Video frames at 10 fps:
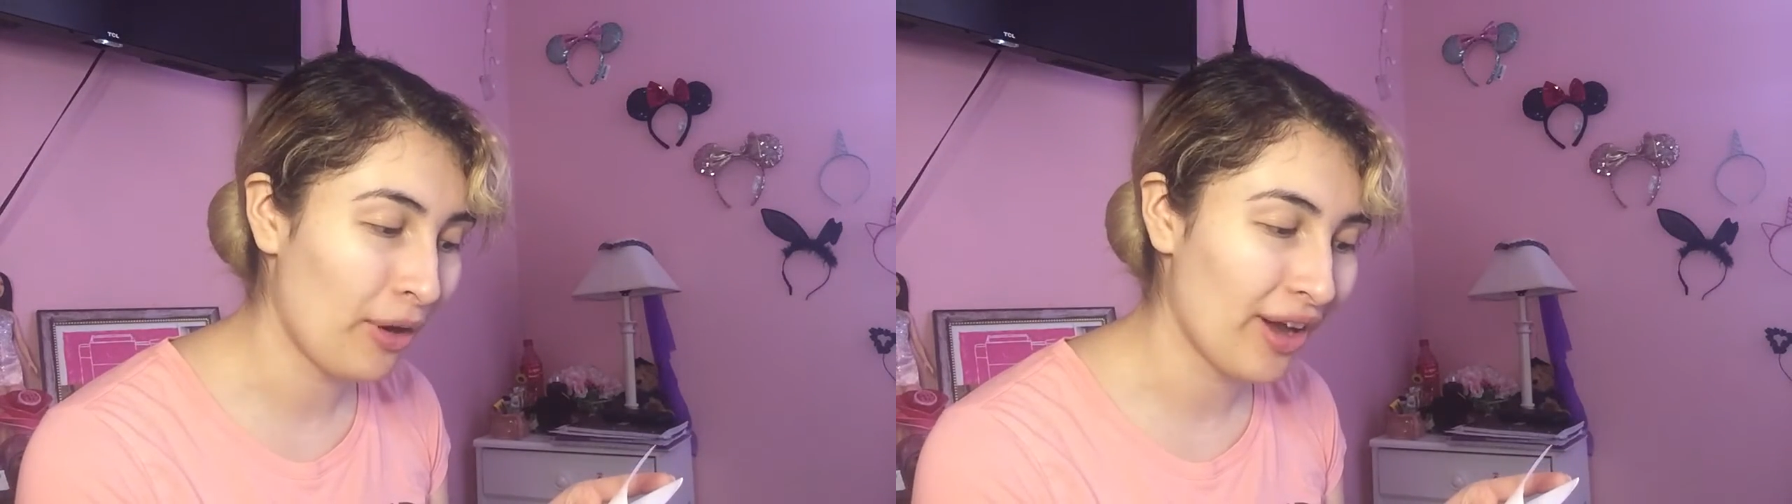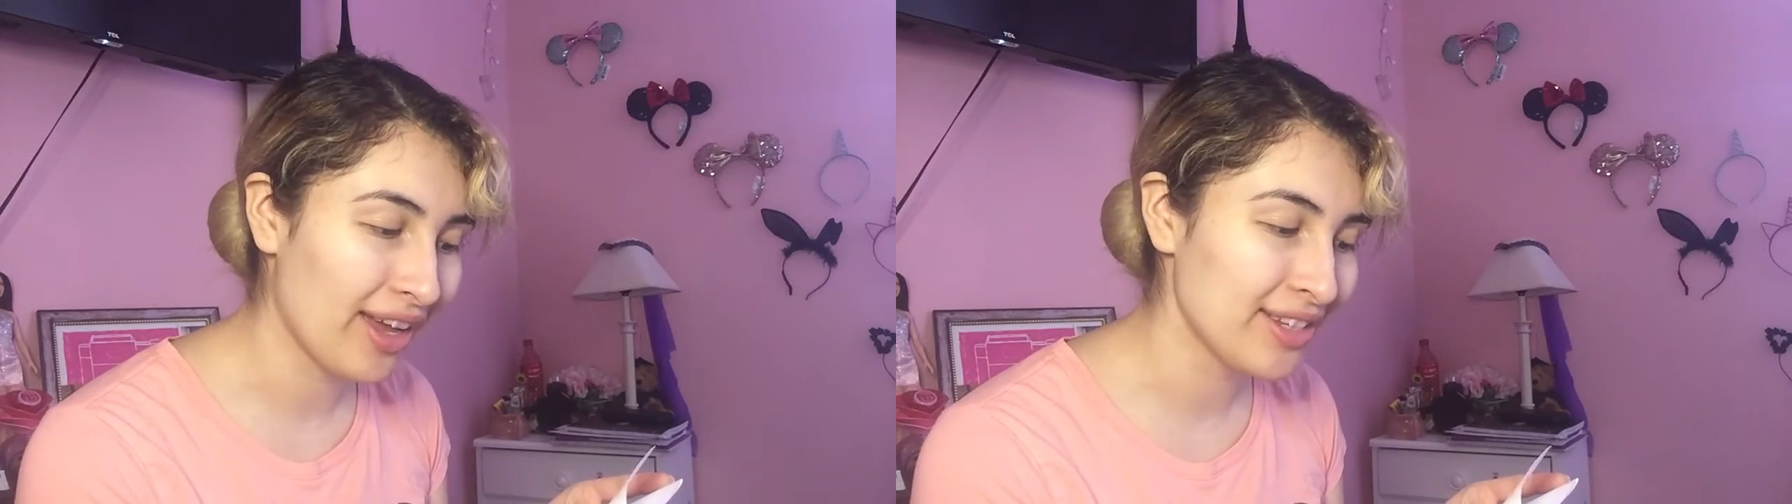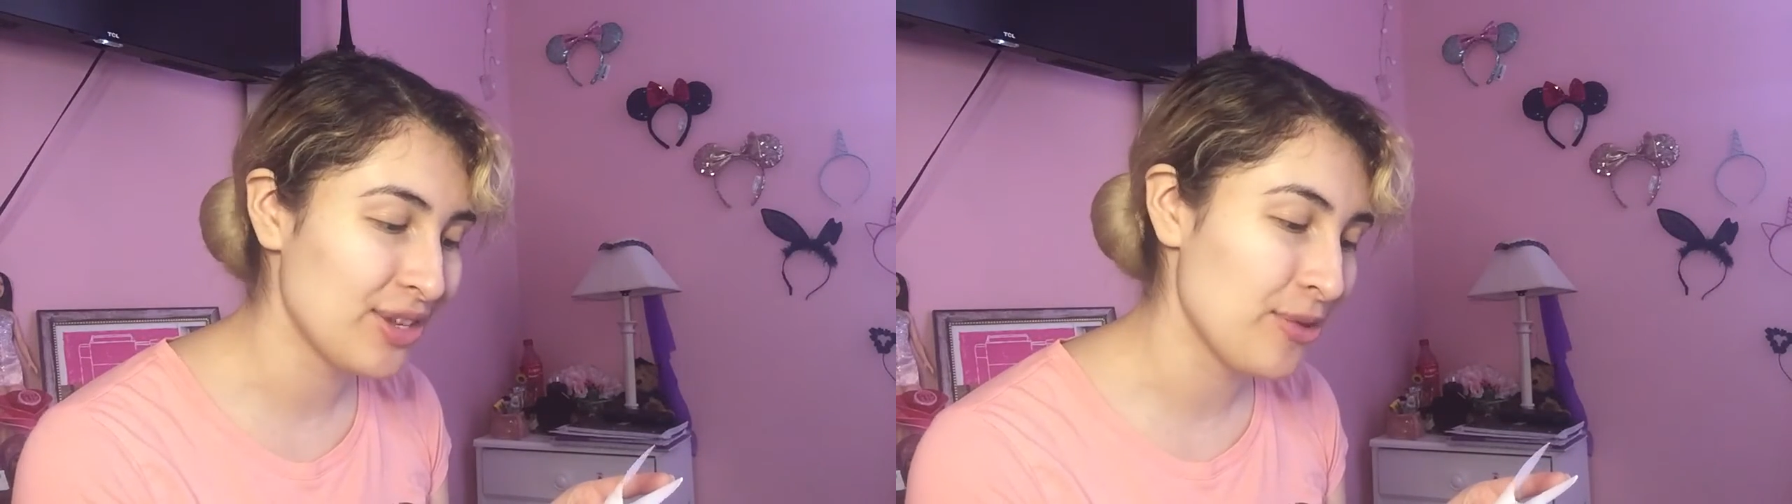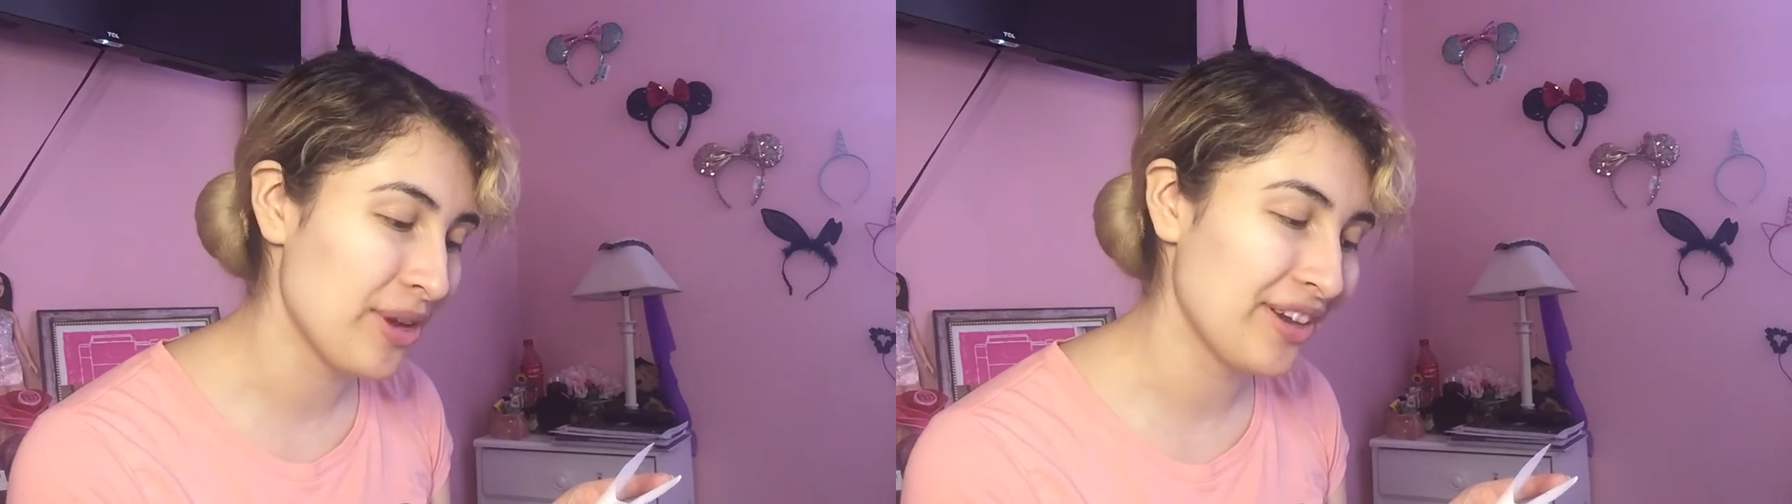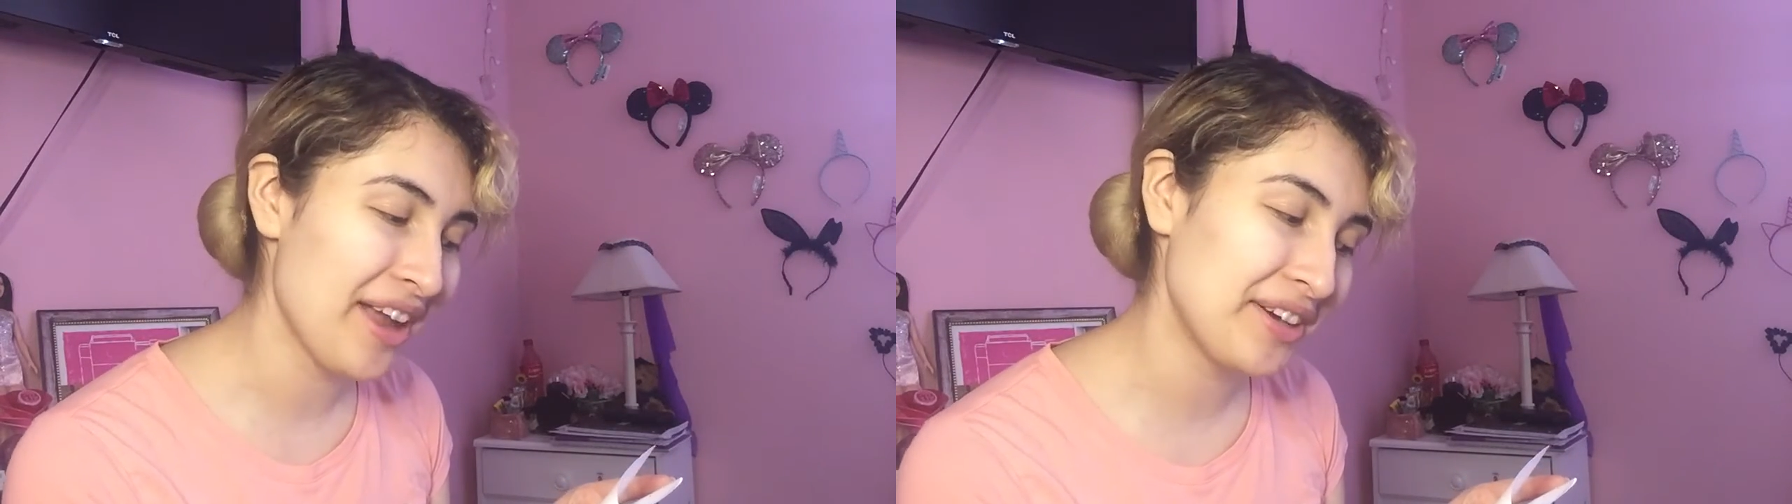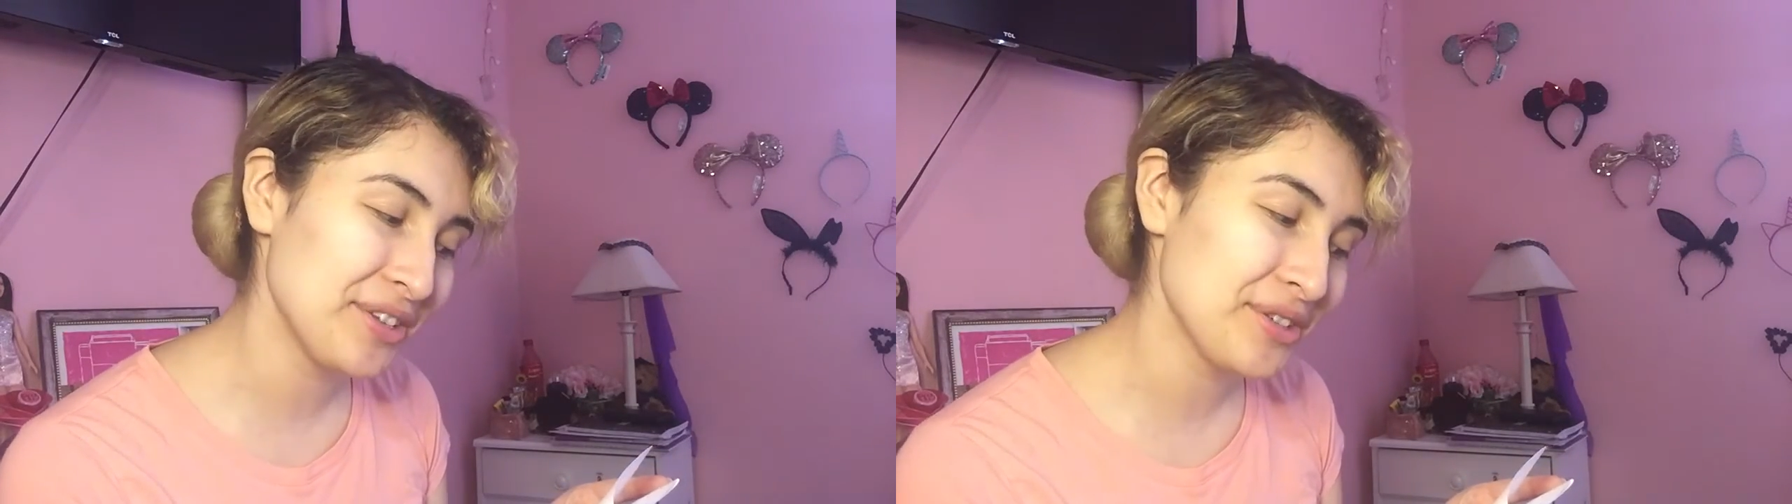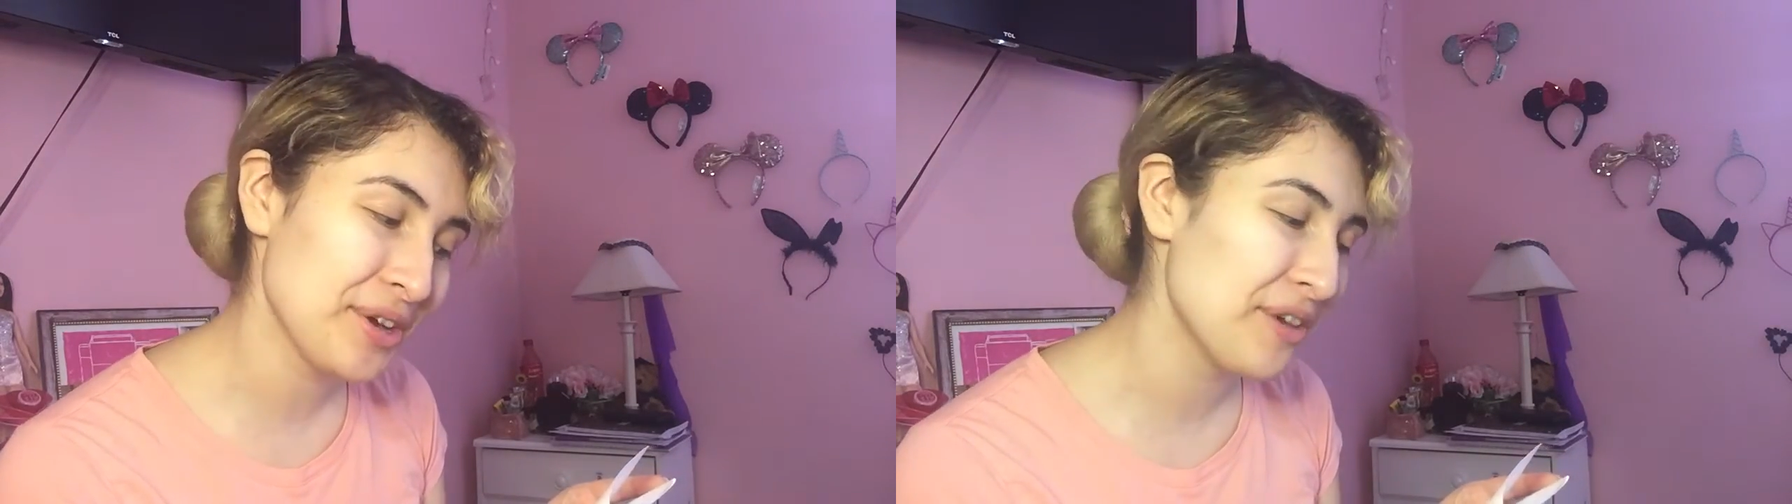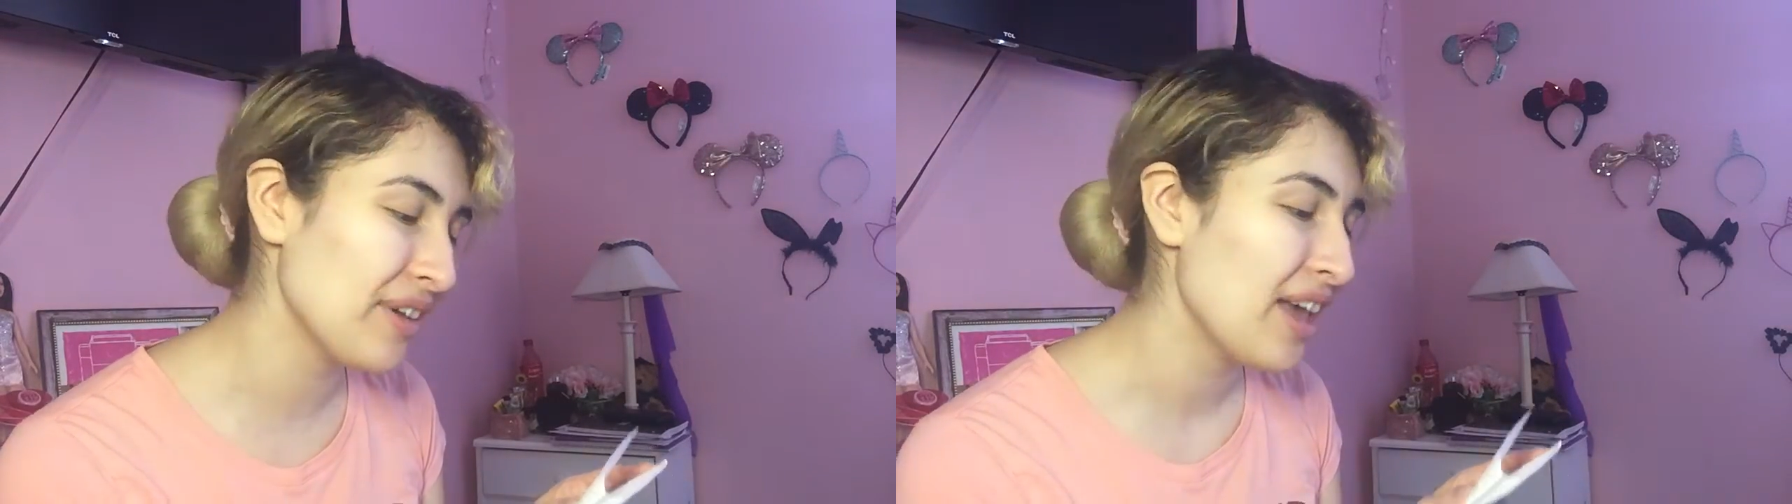products you and your hair
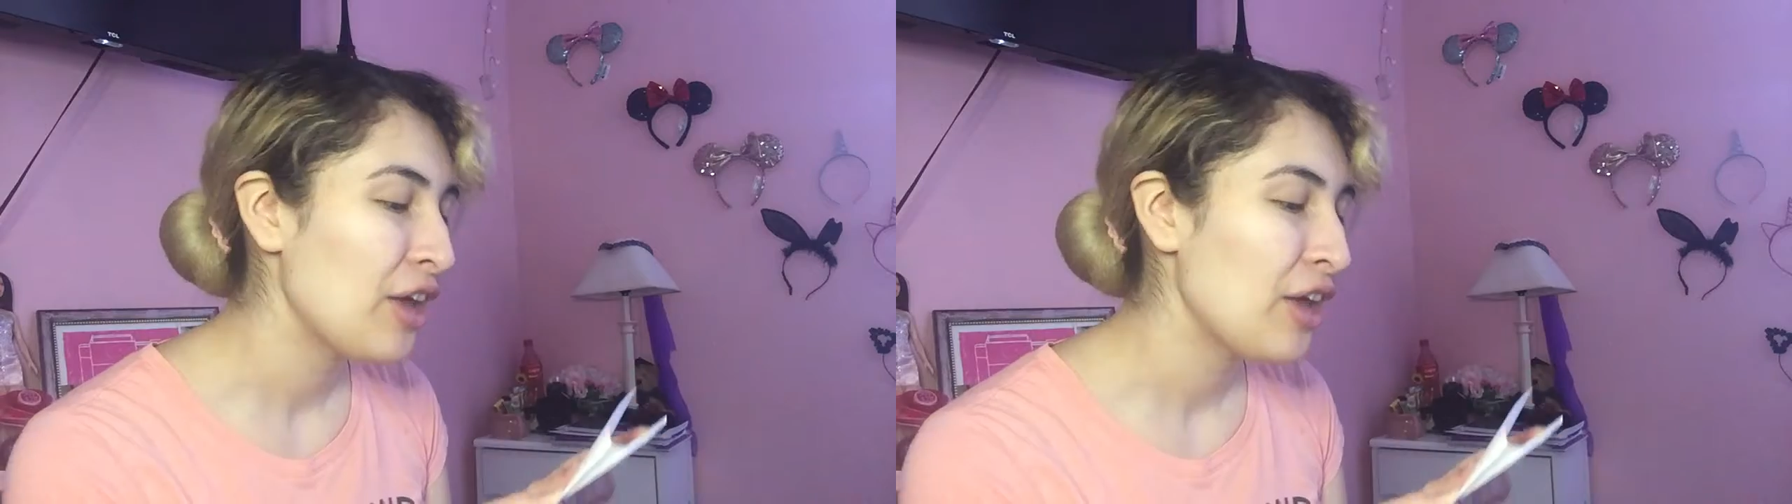deserve.